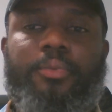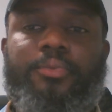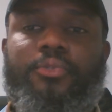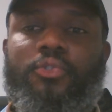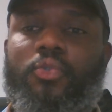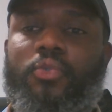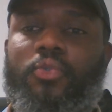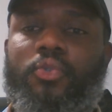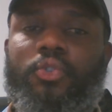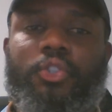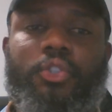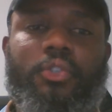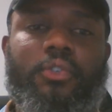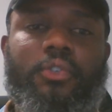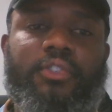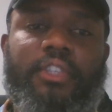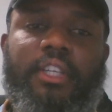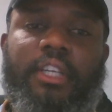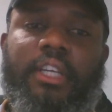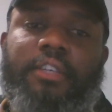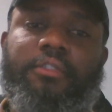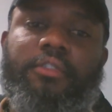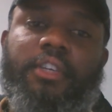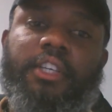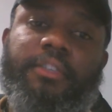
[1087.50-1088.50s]
solutions that
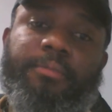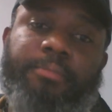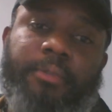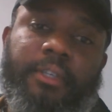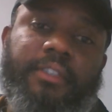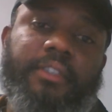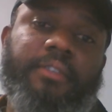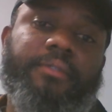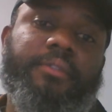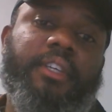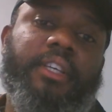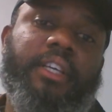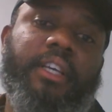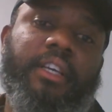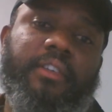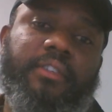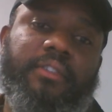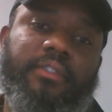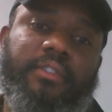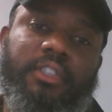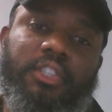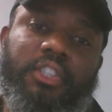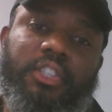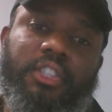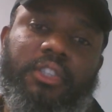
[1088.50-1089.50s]
address specific
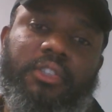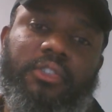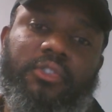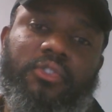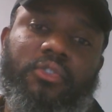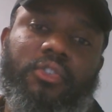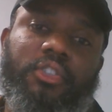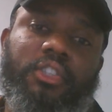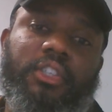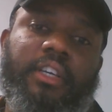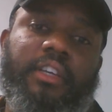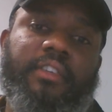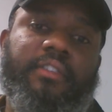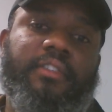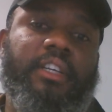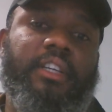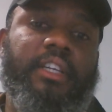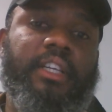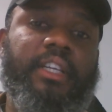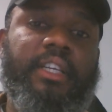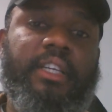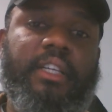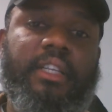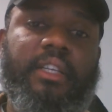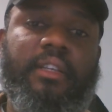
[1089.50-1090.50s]
SDGs, such as
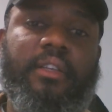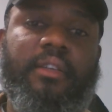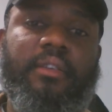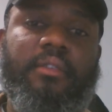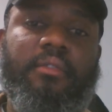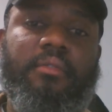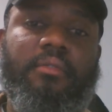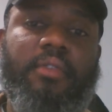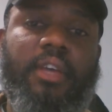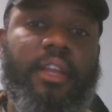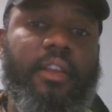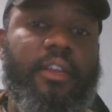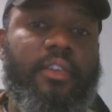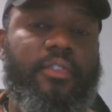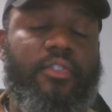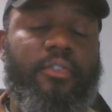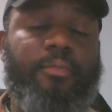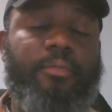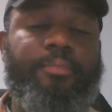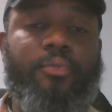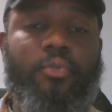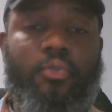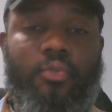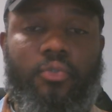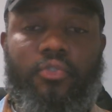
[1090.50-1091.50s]
clean energy
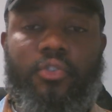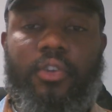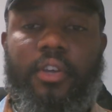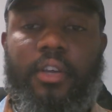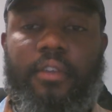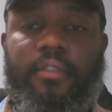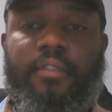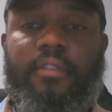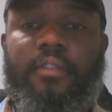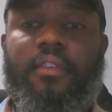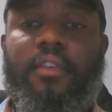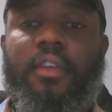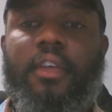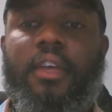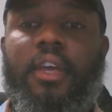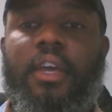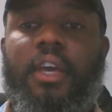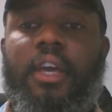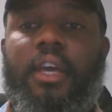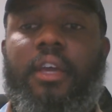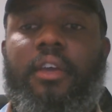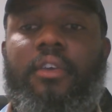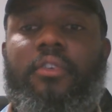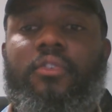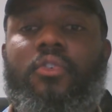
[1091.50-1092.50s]
projects,
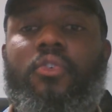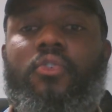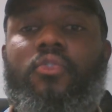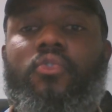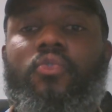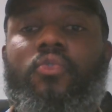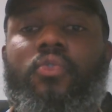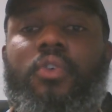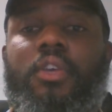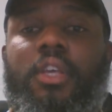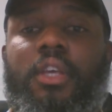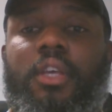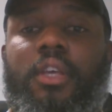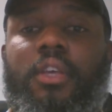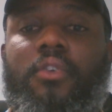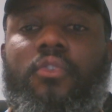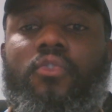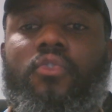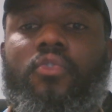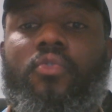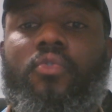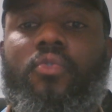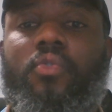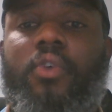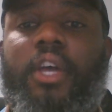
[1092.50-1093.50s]
is also key.
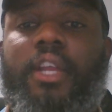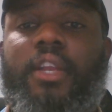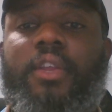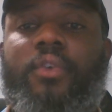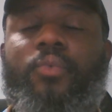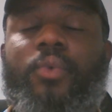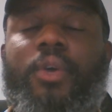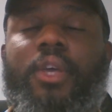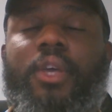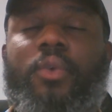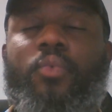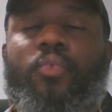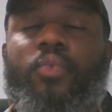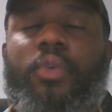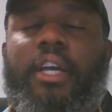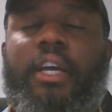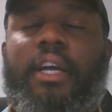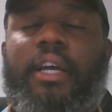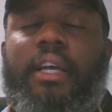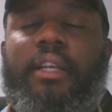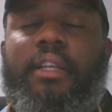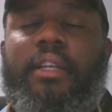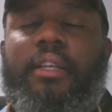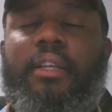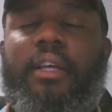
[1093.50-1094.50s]
So any way we
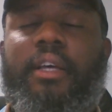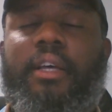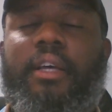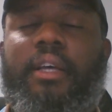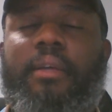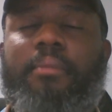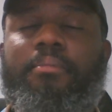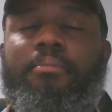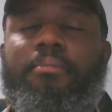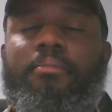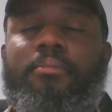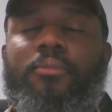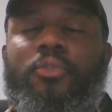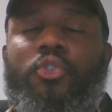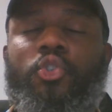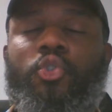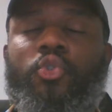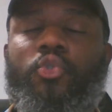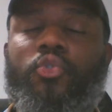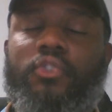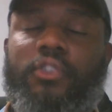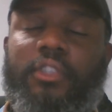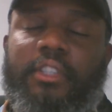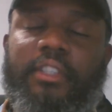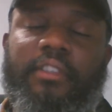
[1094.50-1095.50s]
can
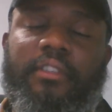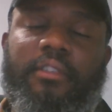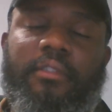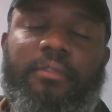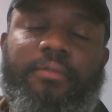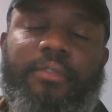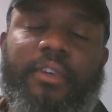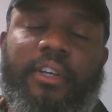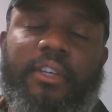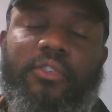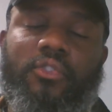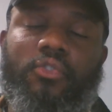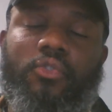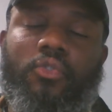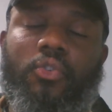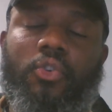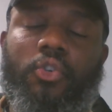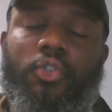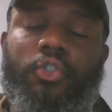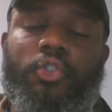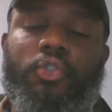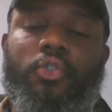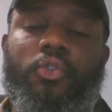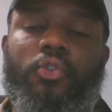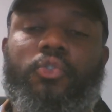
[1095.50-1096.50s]
use this
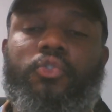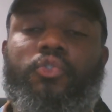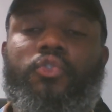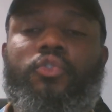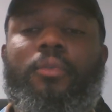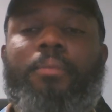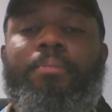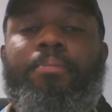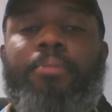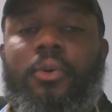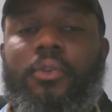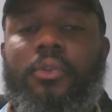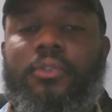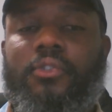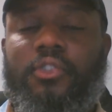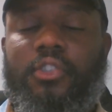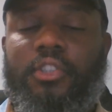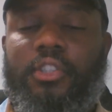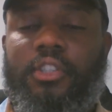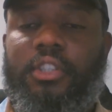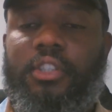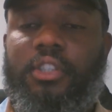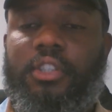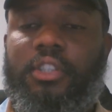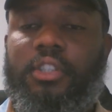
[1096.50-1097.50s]
infrastructure, support
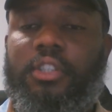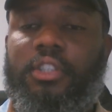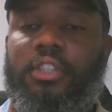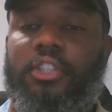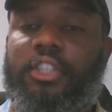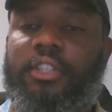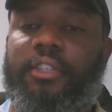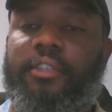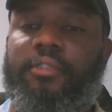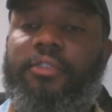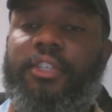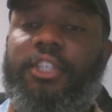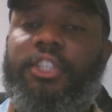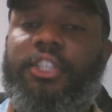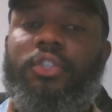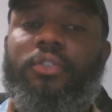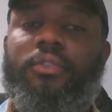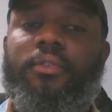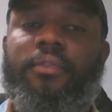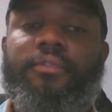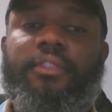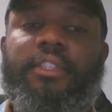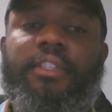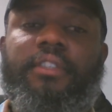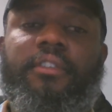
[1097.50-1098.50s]
the generation
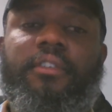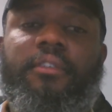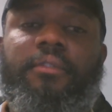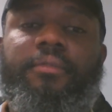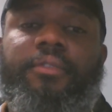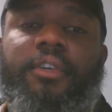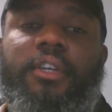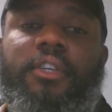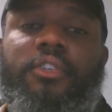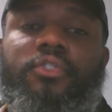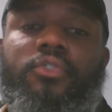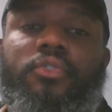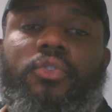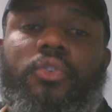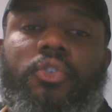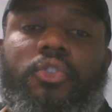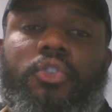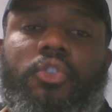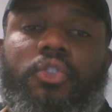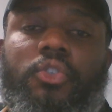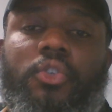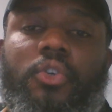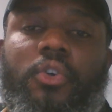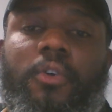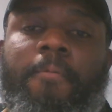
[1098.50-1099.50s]
of this
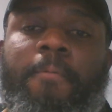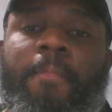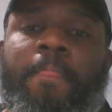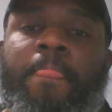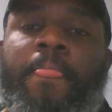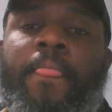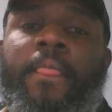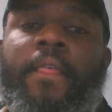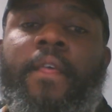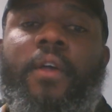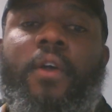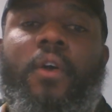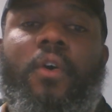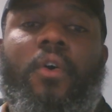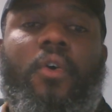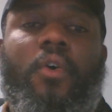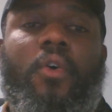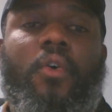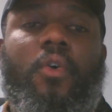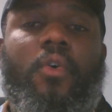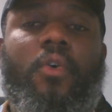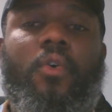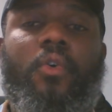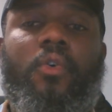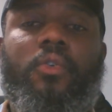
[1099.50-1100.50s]
infrastructure
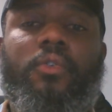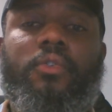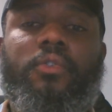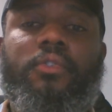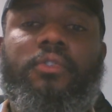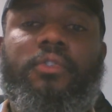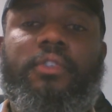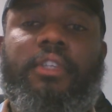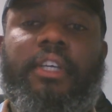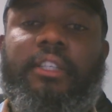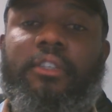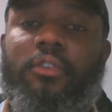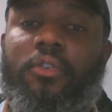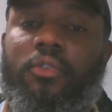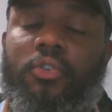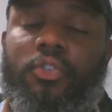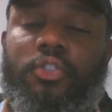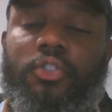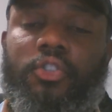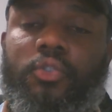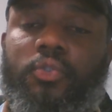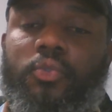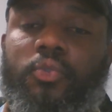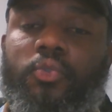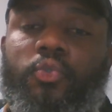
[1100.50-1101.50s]
or
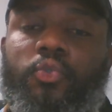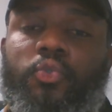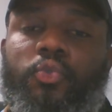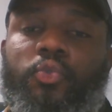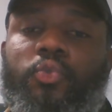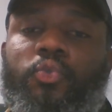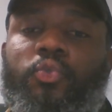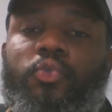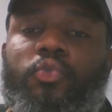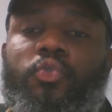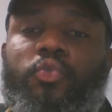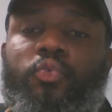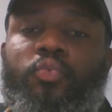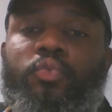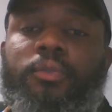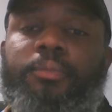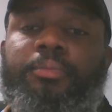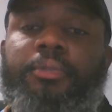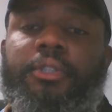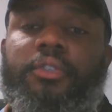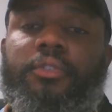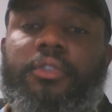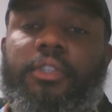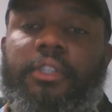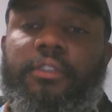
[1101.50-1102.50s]
technological tools would
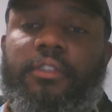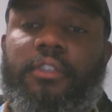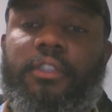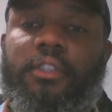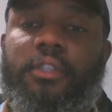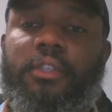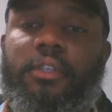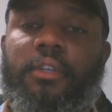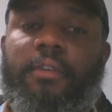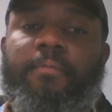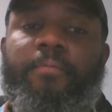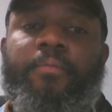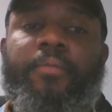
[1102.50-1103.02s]
be critical.